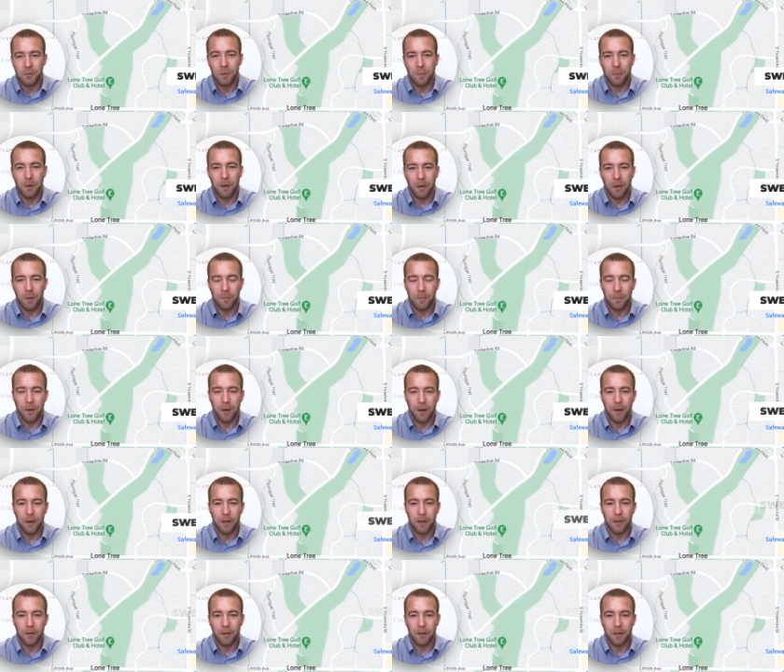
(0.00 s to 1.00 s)
Sweetwater
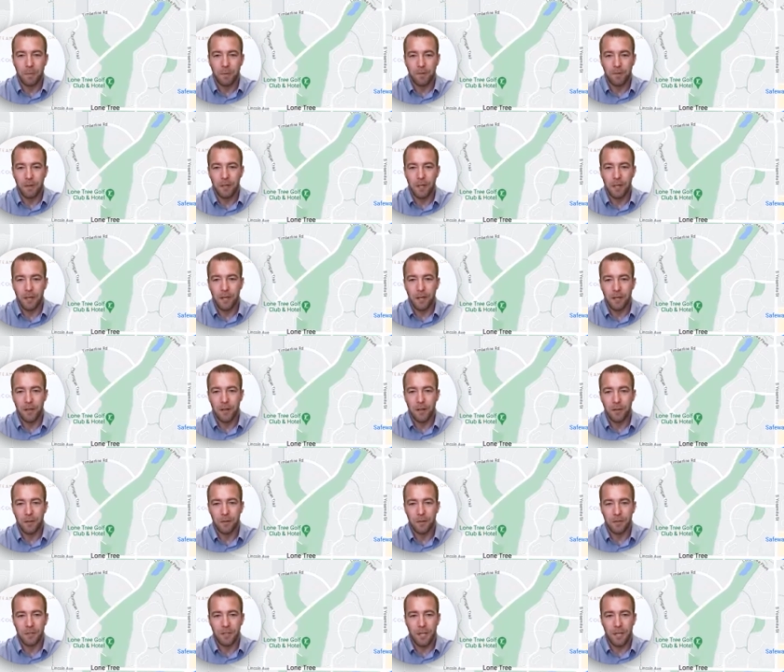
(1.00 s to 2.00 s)
Park, you can come over here.
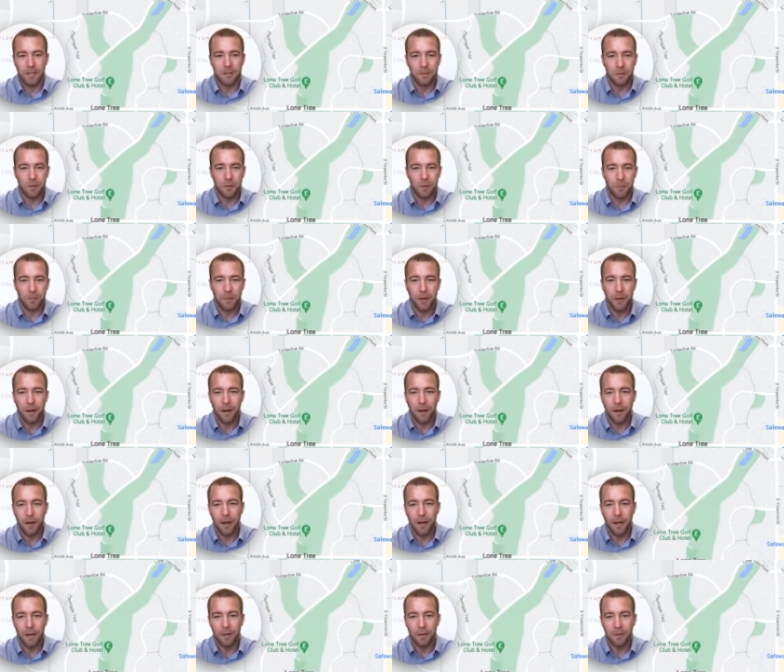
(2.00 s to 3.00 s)
There's a nice little
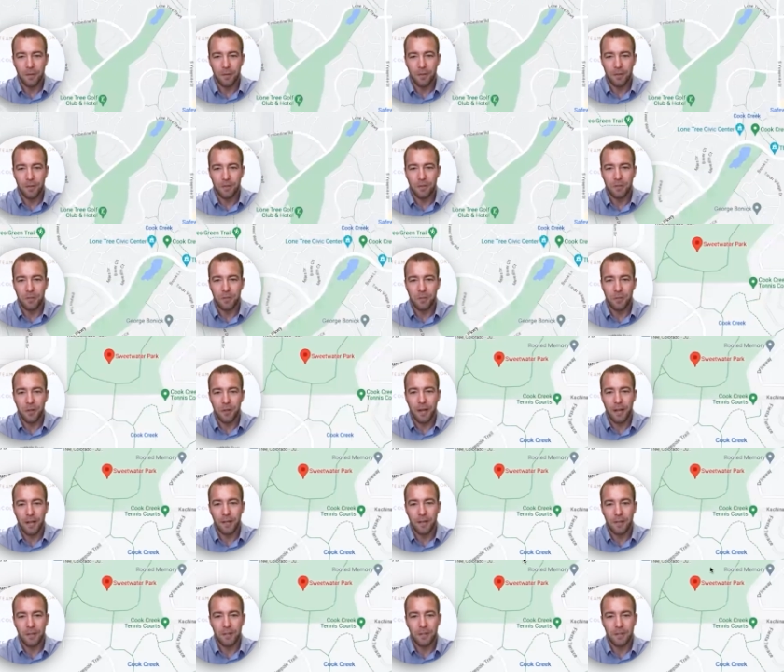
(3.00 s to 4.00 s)
pond, there's
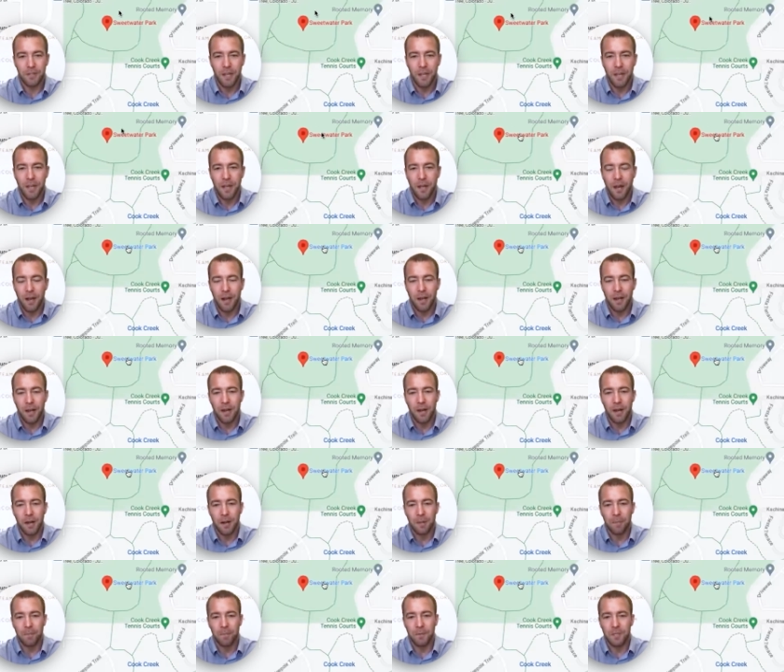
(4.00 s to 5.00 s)
trails,
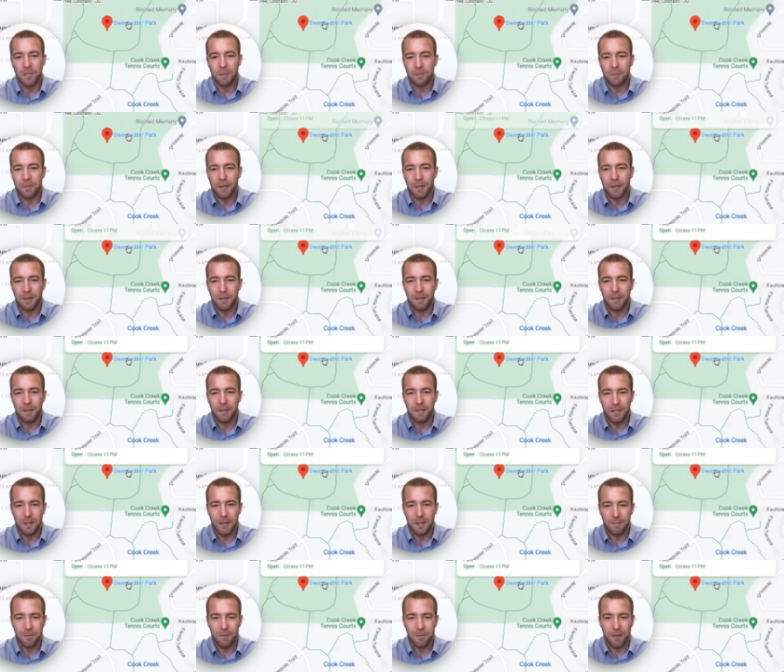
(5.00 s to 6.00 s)
um, gym,
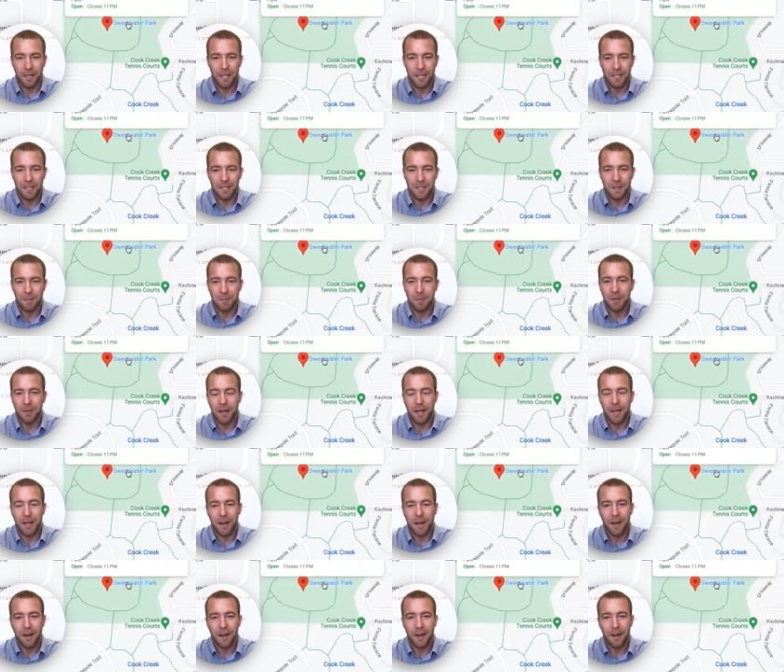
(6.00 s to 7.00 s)
gym for the kids to
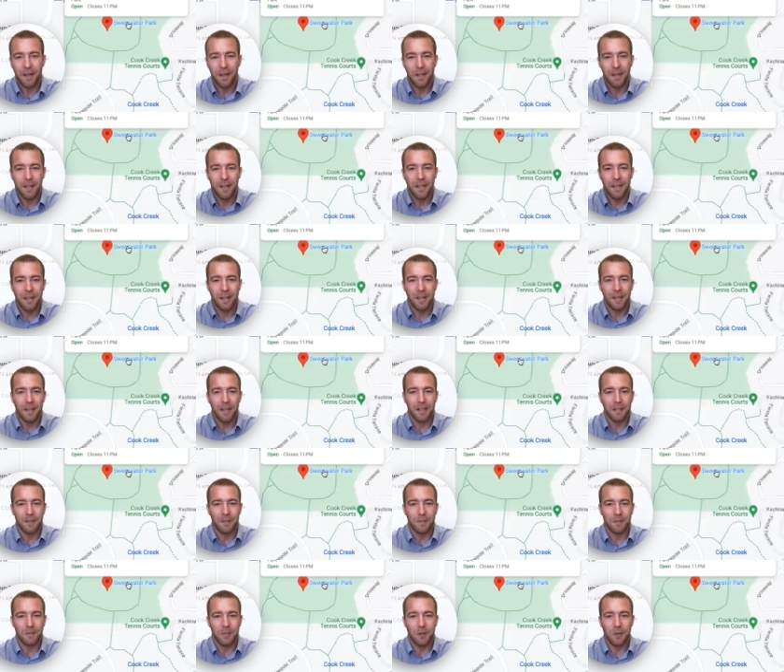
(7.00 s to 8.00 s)
play on.
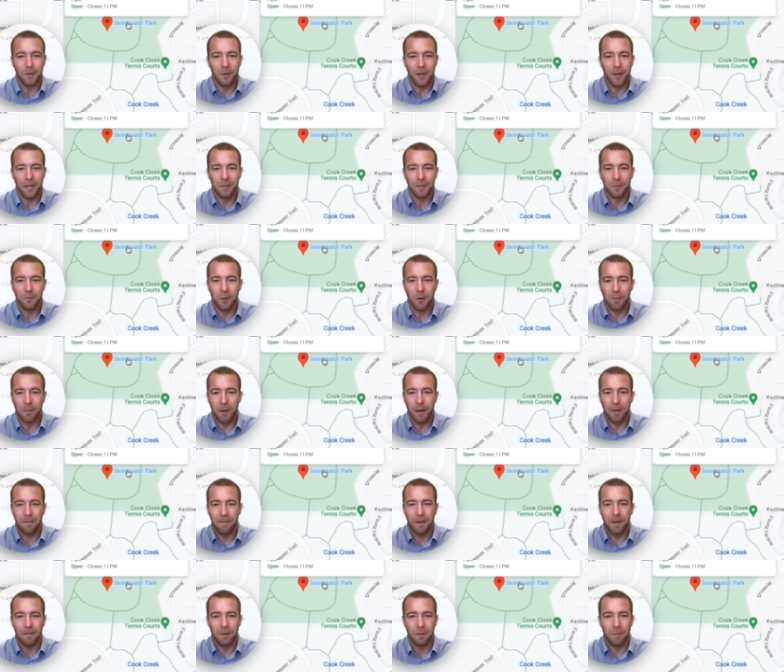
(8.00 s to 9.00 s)
And so, that's one of my
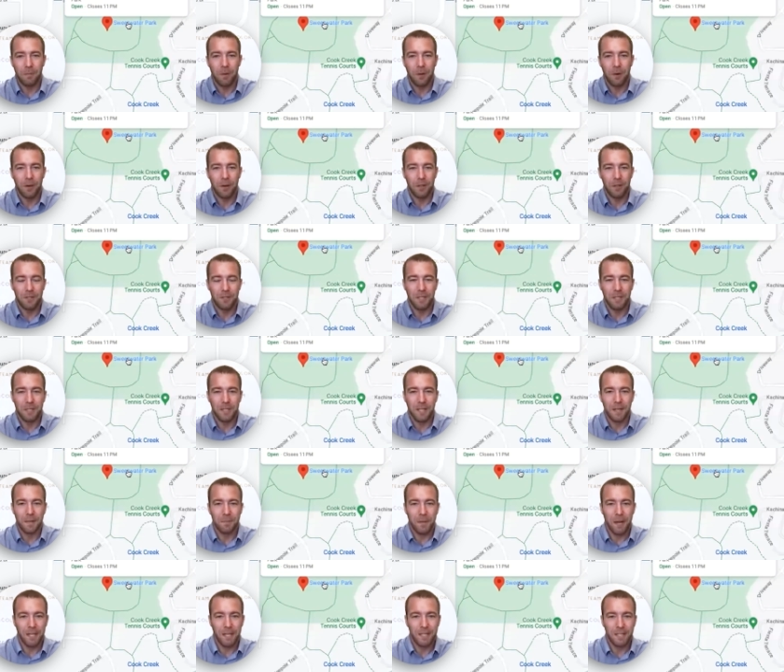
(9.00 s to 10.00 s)
favorite parks to
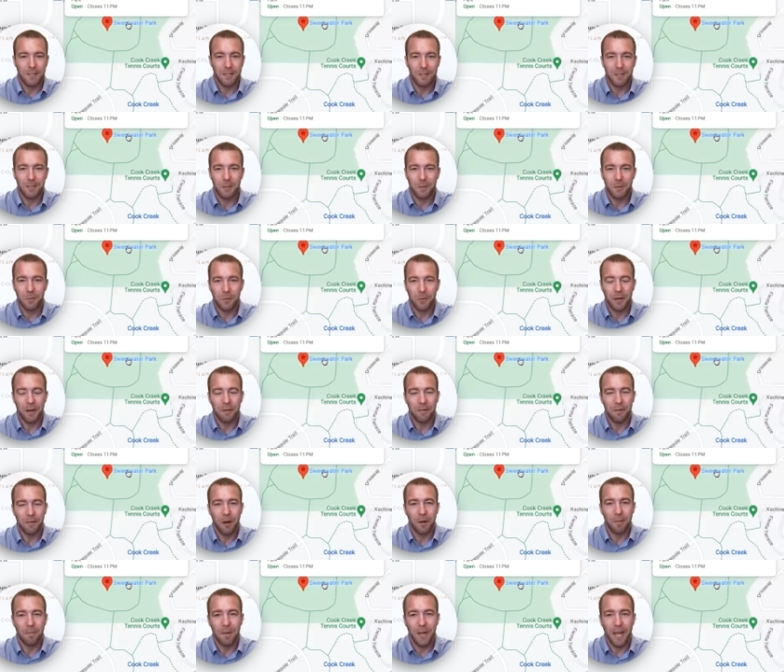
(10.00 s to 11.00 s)
take my kids to
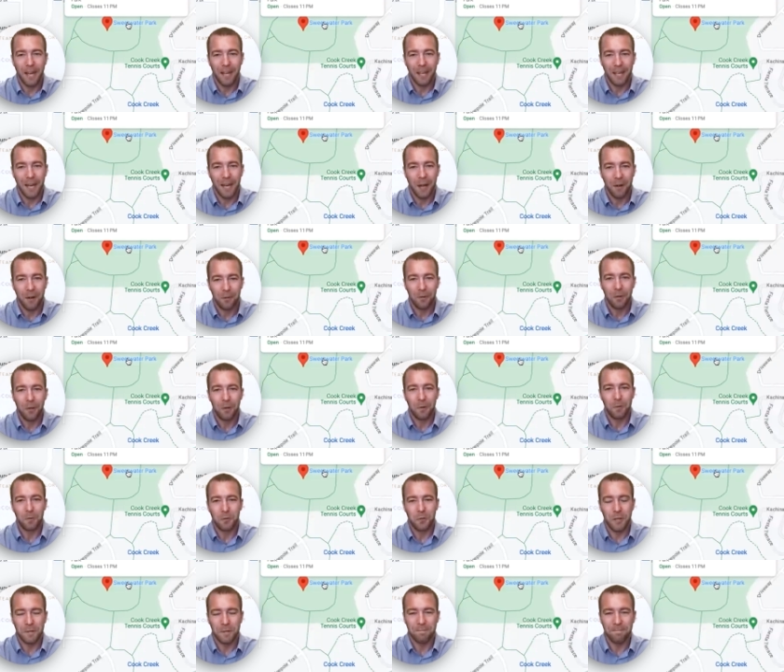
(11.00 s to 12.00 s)
whenever I'm hanging out in
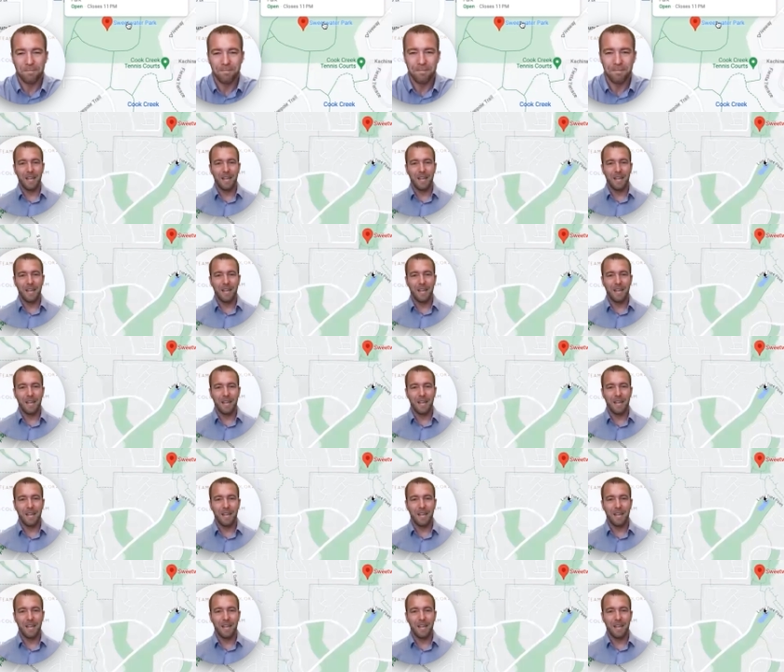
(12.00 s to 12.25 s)
Lone Tree.